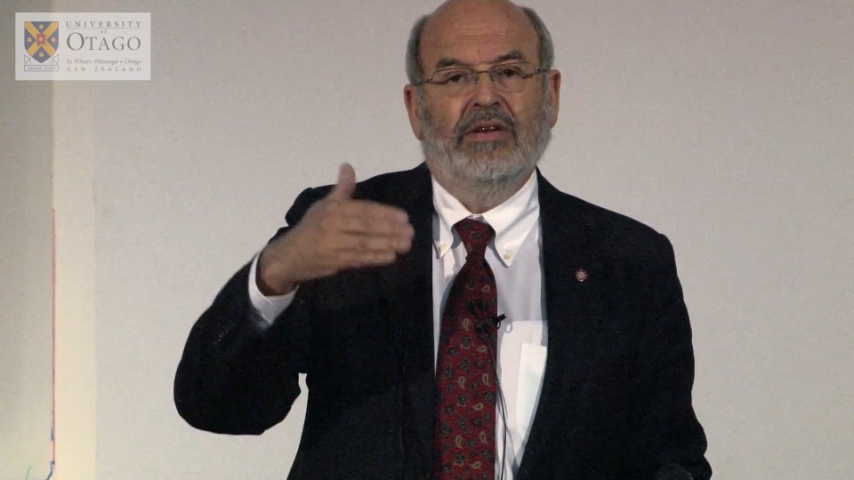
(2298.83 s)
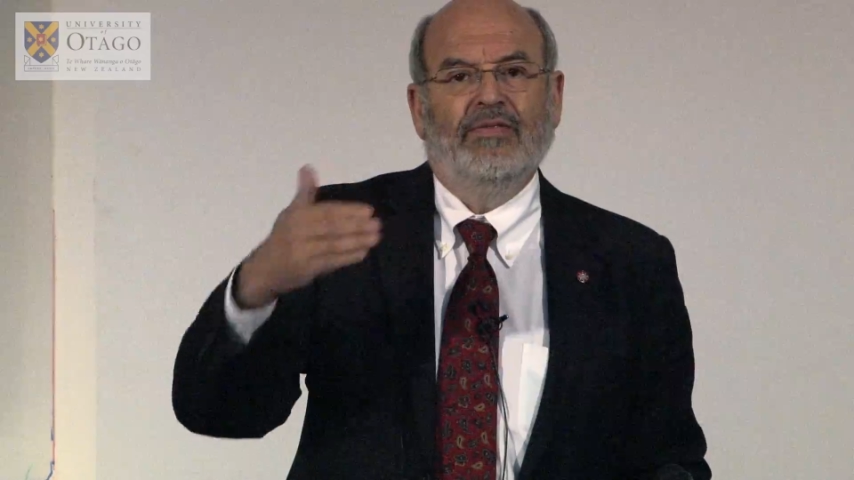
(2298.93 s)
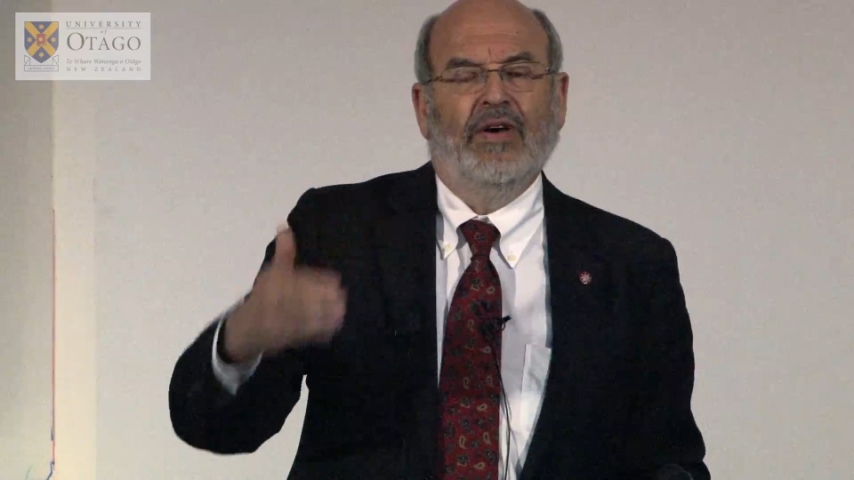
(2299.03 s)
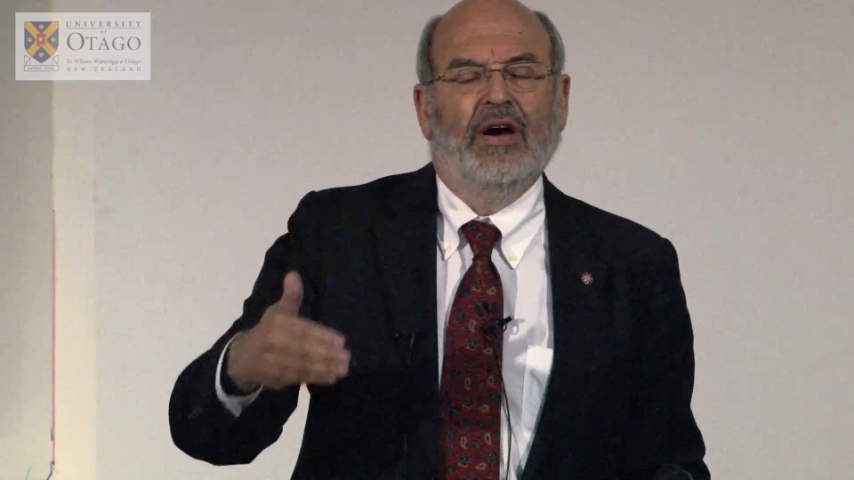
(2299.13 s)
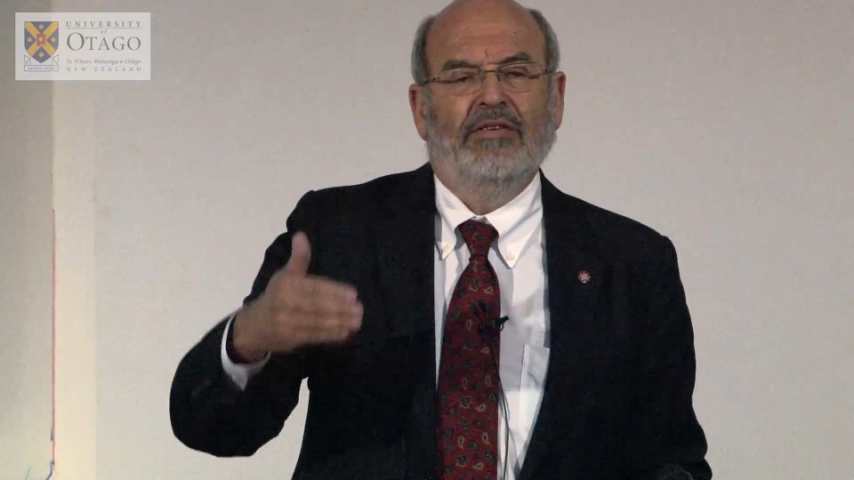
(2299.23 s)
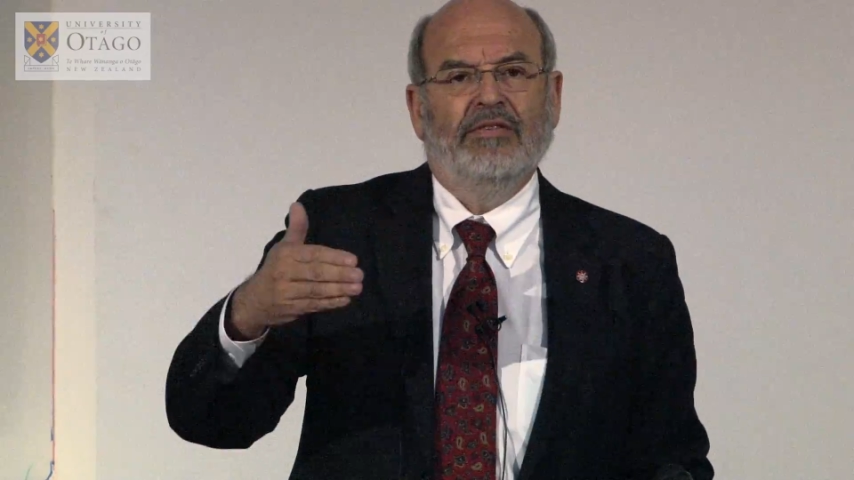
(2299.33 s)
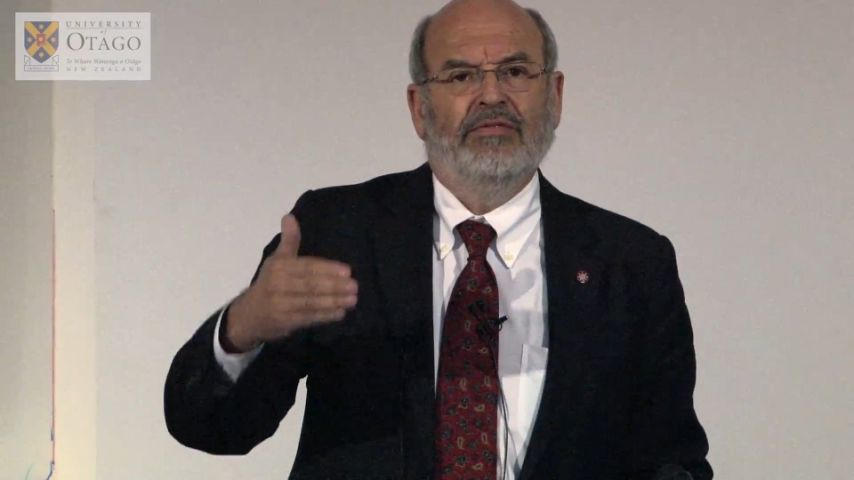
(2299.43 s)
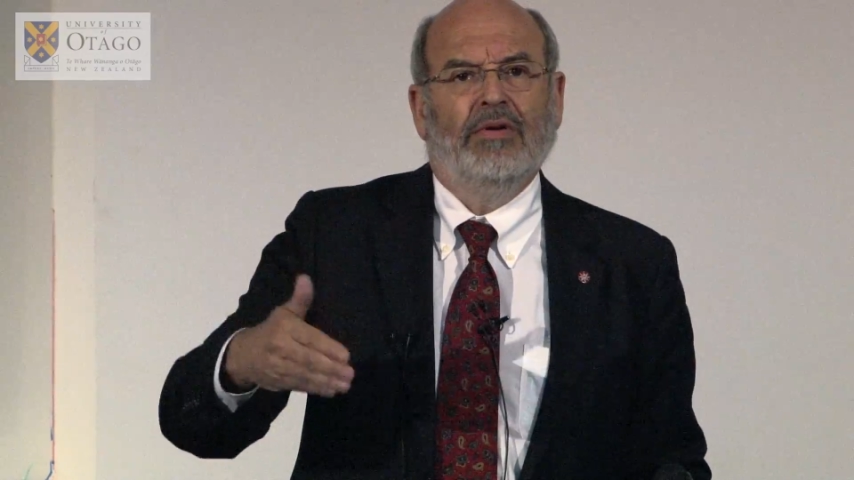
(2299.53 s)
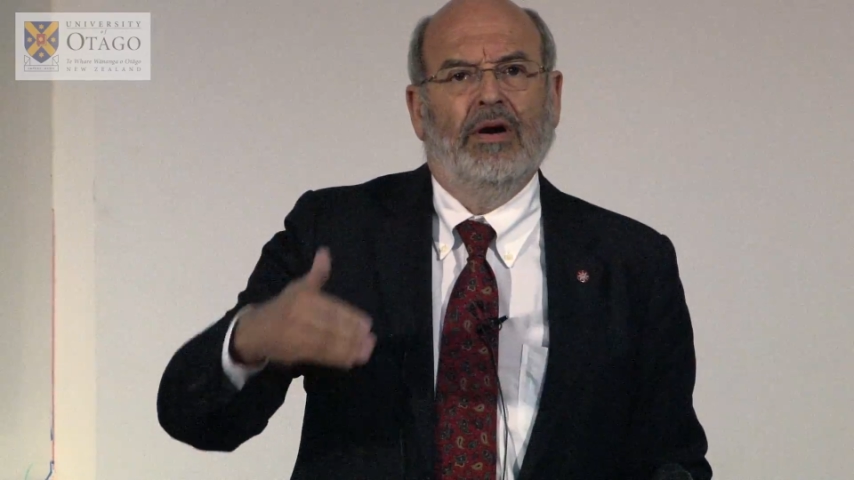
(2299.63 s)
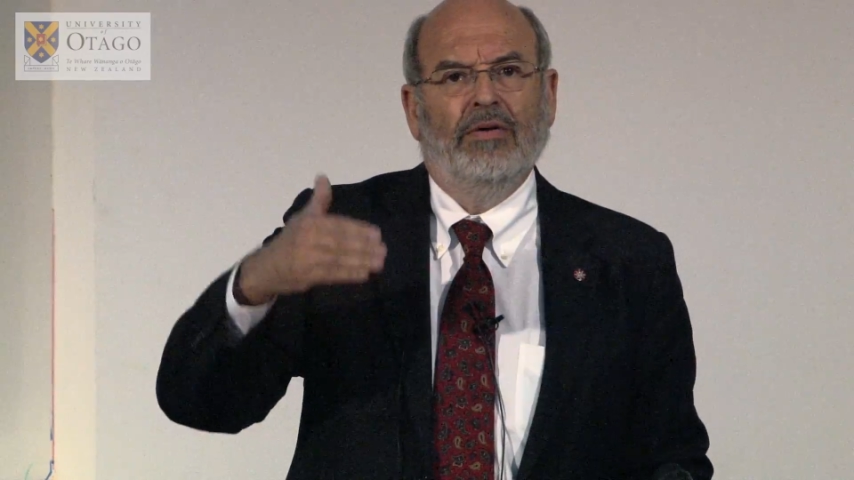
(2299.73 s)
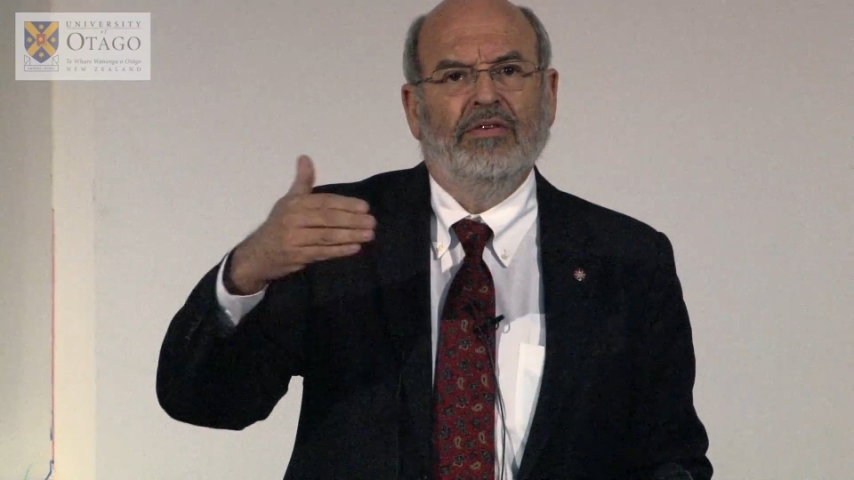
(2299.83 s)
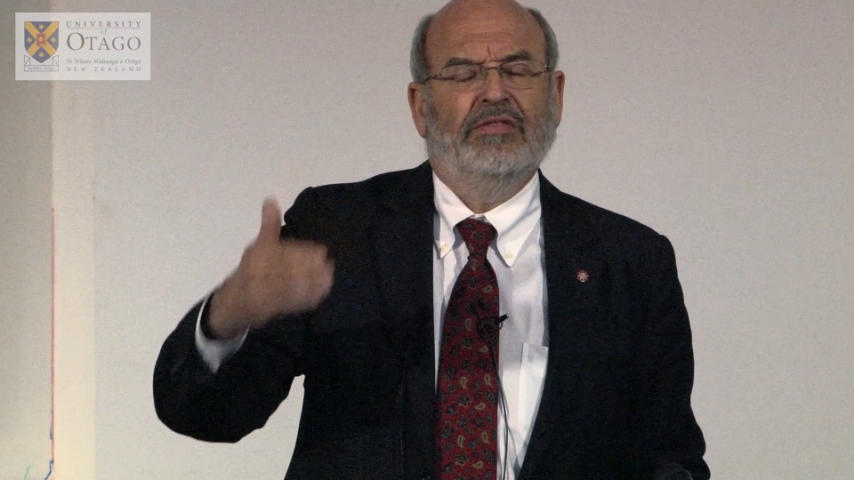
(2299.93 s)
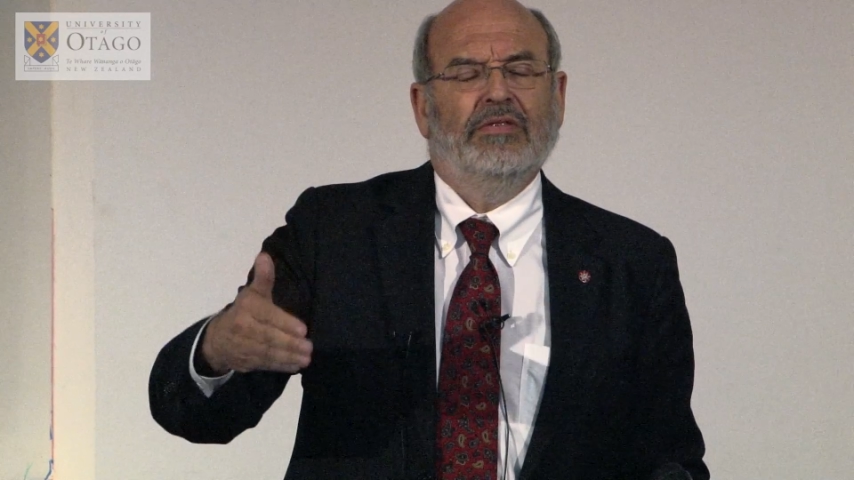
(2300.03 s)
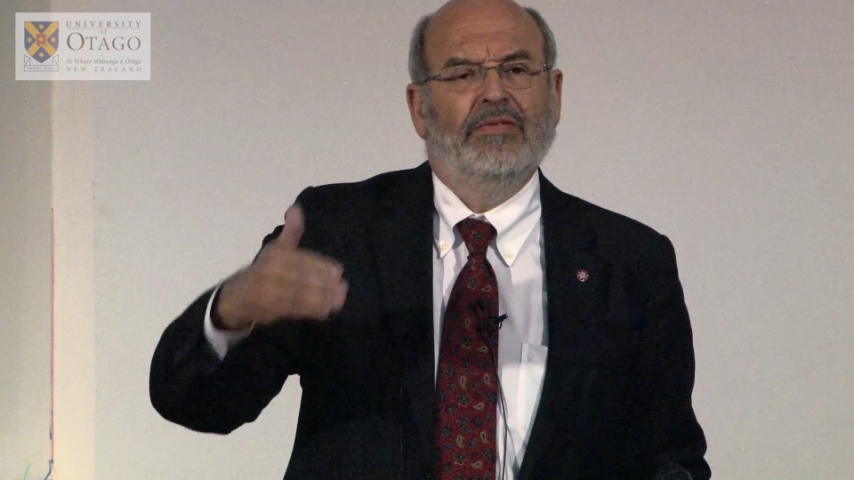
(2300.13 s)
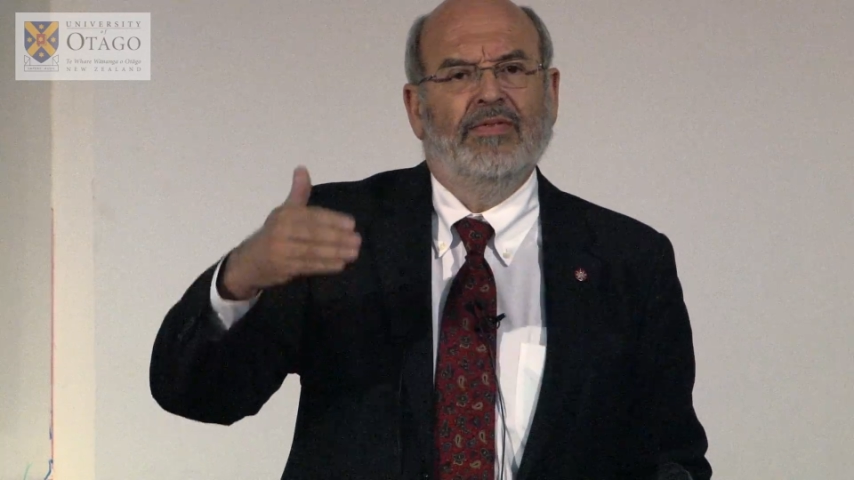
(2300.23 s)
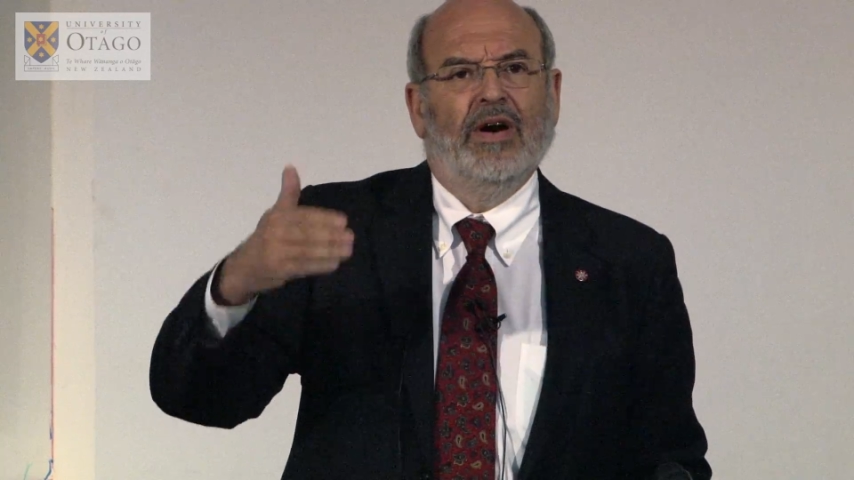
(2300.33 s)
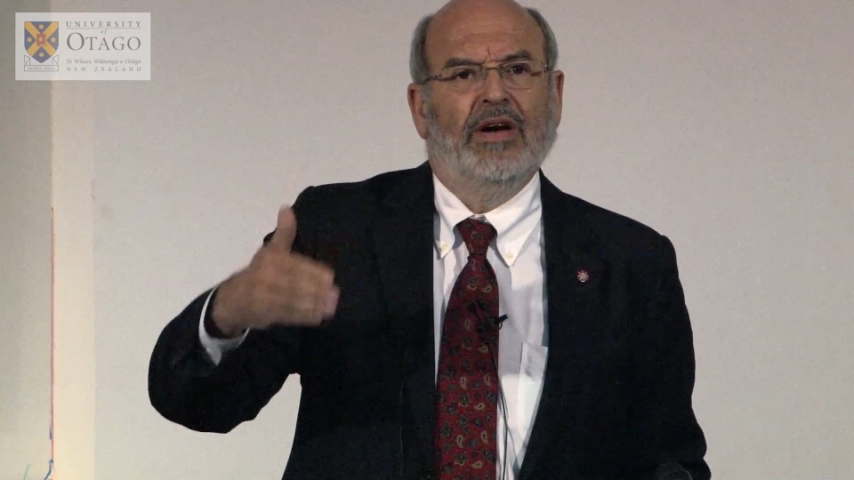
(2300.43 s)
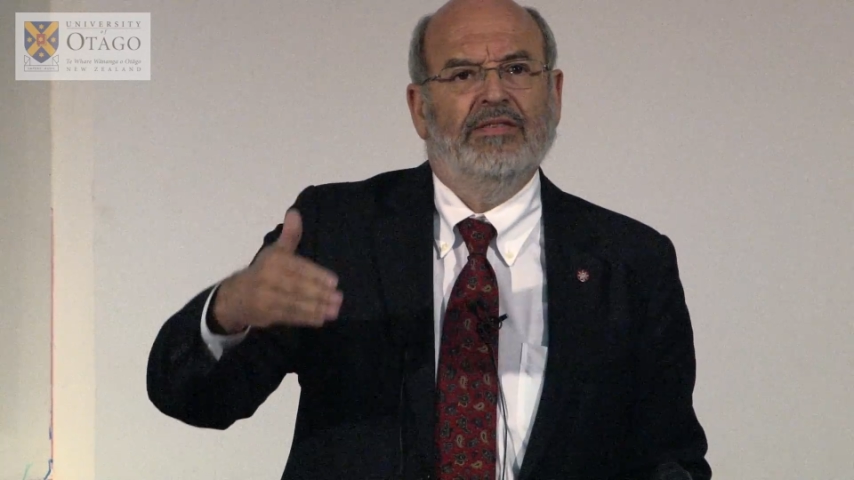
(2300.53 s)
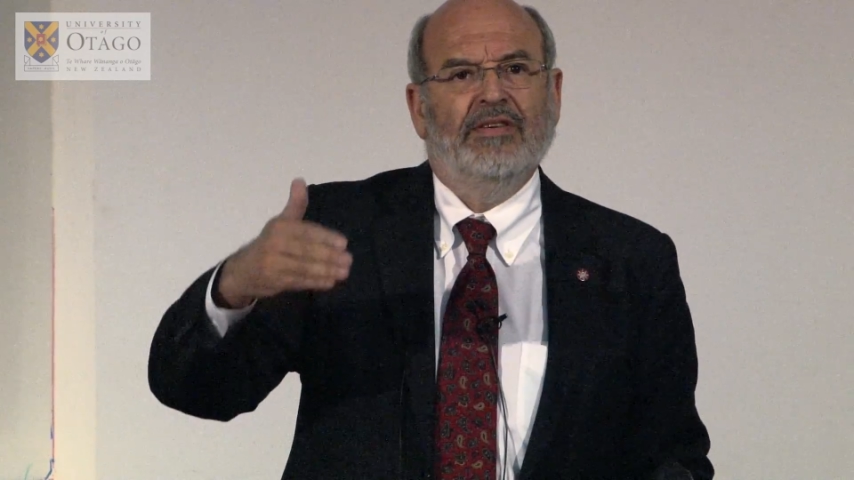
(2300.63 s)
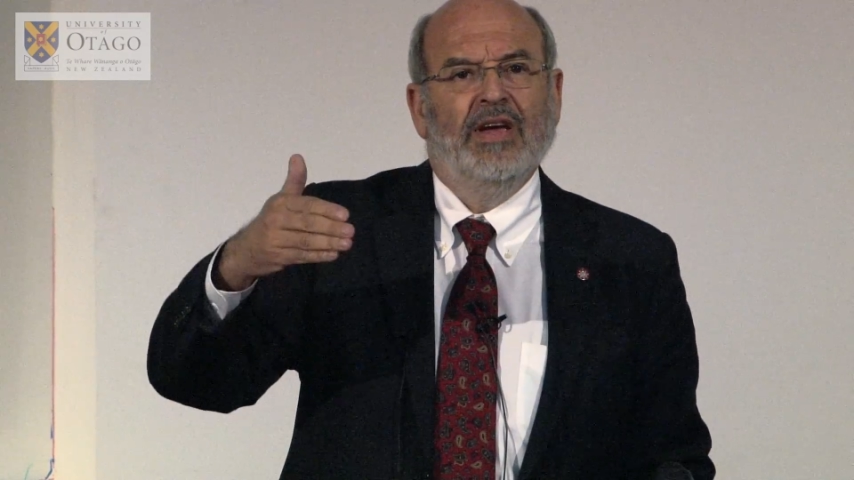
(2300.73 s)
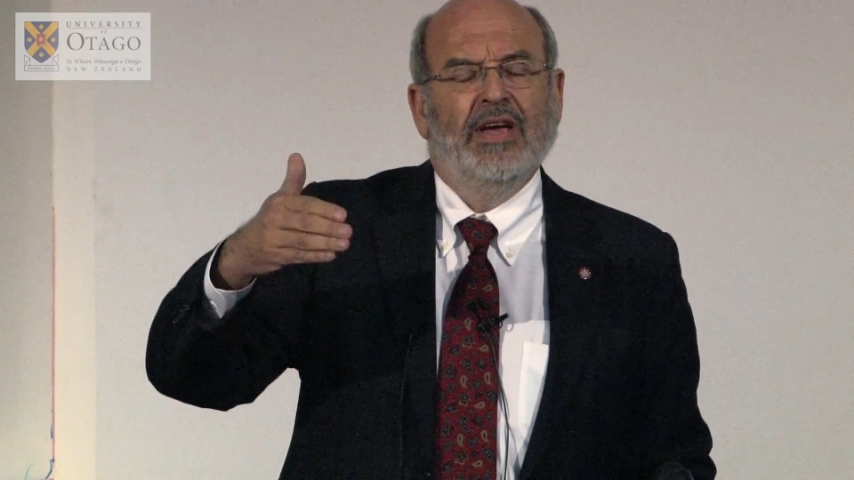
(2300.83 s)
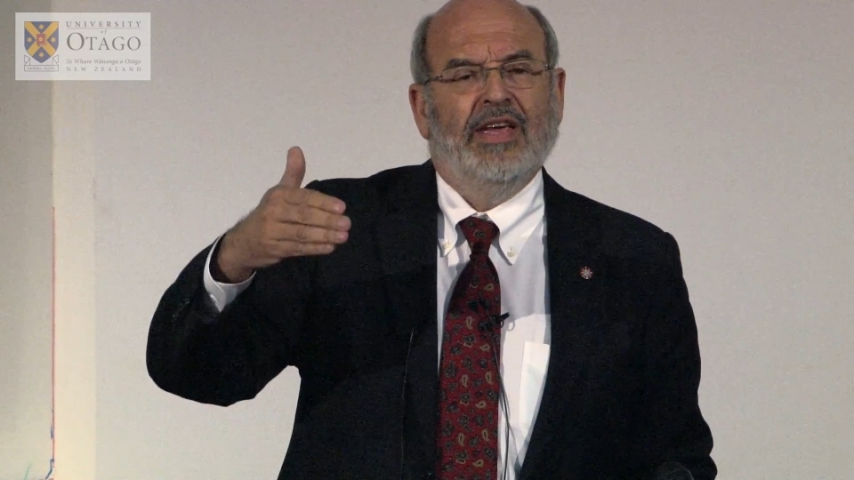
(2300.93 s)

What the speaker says: advisors' role is to advise